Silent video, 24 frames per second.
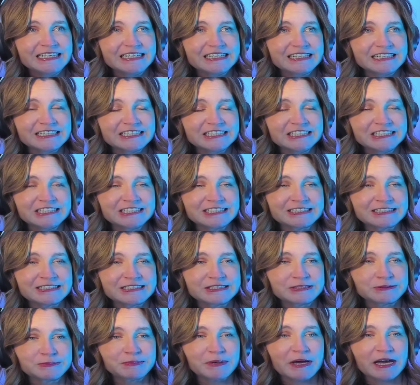This is
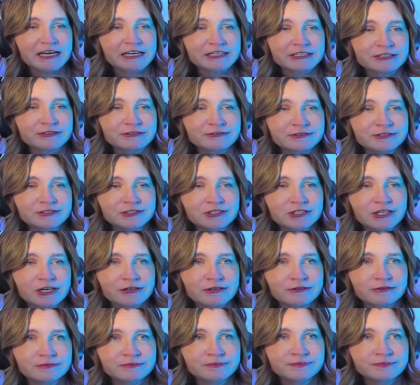bad news, though.